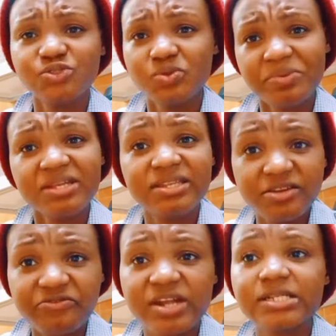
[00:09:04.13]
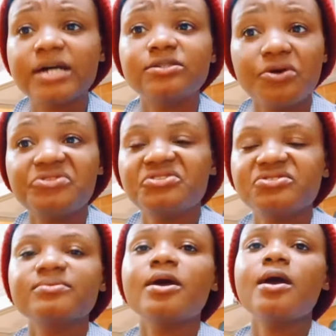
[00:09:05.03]
it will be different than all this.
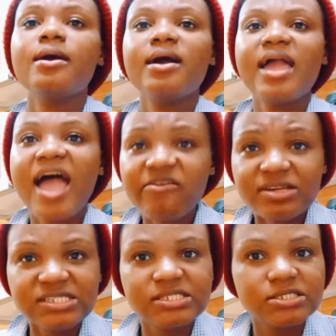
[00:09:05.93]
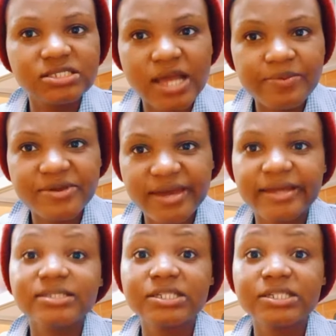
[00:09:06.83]
Ever since he stepped here,